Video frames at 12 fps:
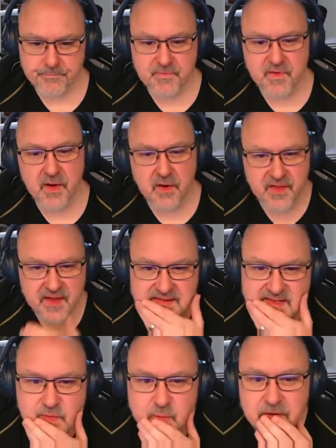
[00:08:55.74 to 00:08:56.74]
No, that
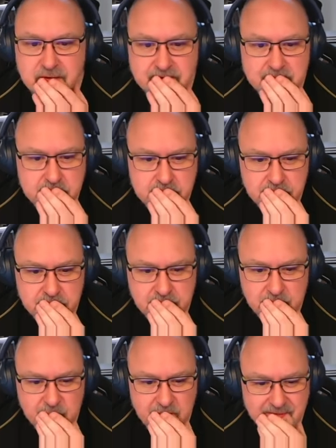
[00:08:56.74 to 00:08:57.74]
does work.
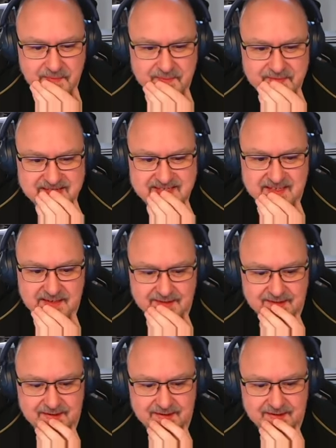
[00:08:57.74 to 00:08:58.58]
What am I missing?